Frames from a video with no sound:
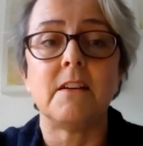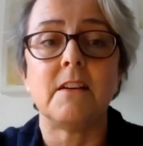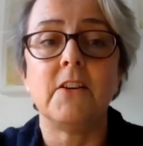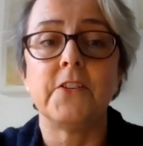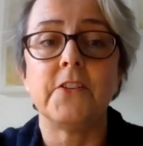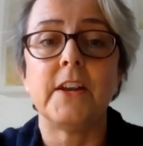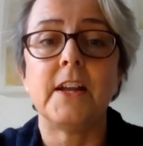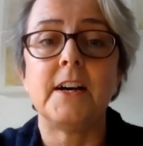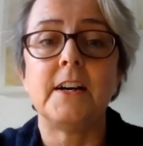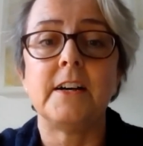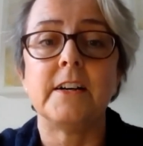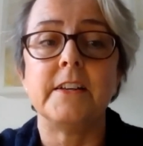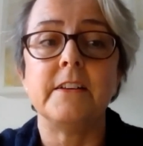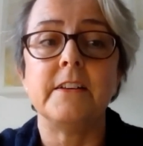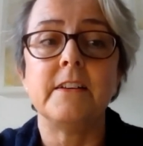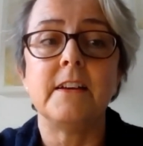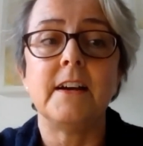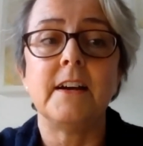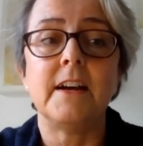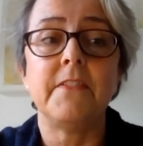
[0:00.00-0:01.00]

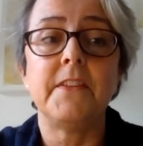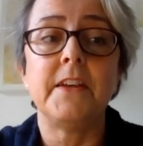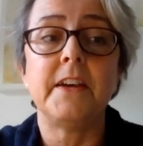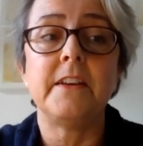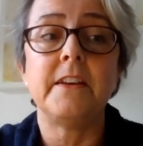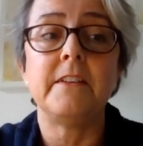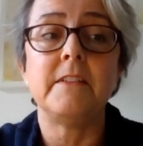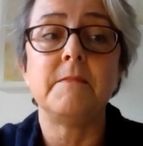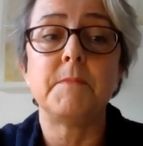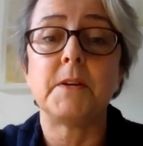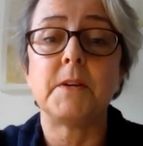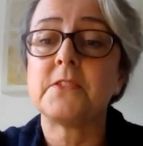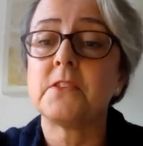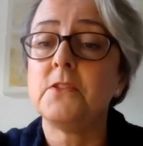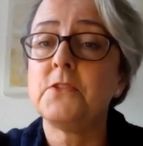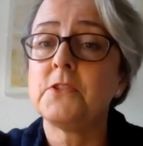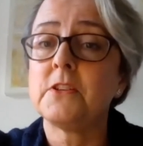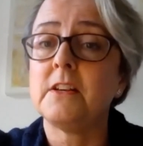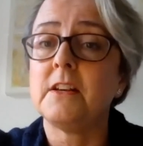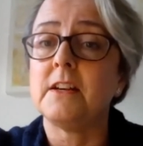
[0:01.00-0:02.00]
online and then my
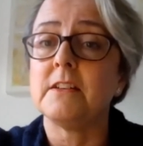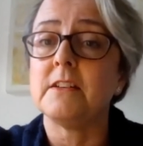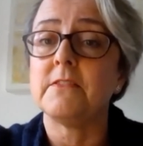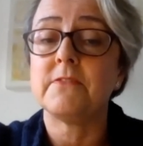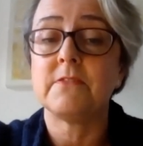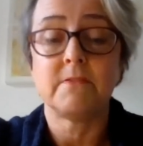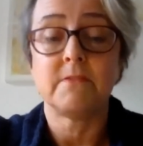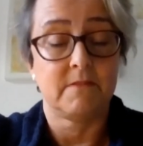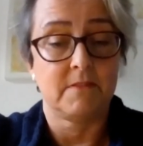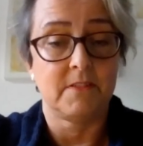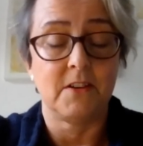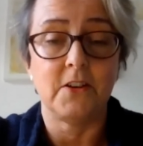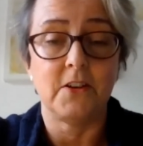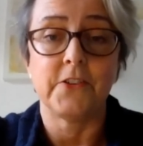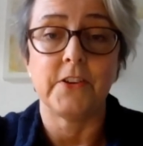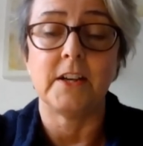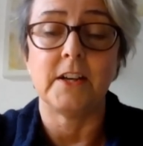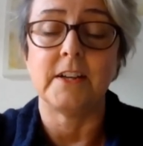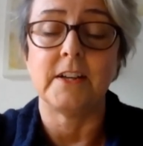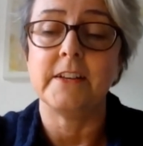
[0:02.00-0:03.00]
social life
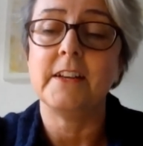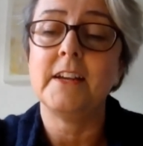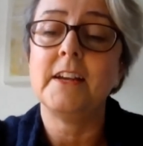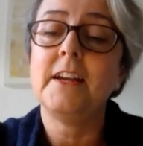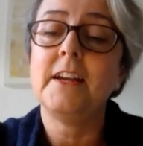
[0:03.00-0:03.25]
online.